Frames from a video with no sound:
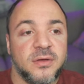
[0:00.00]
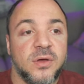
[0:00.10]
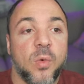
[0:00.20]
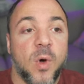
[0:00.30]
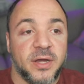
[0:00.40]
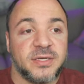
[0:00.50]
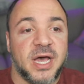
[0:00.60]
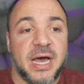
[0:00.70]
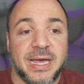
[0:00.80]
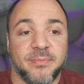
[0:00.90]
one
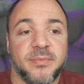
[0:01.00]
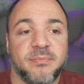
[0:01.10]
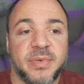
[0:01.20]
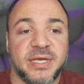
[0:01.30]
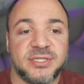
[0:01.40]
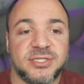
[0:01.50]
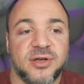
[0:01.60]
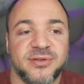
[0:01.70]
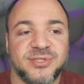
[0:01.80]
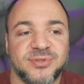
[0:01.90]
time because it's
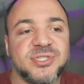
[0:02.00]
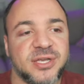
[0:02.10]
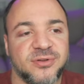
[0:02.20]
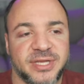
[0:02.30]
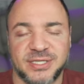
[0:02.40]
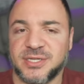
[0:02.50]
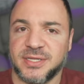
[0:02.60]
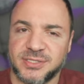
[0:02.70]
also single instance.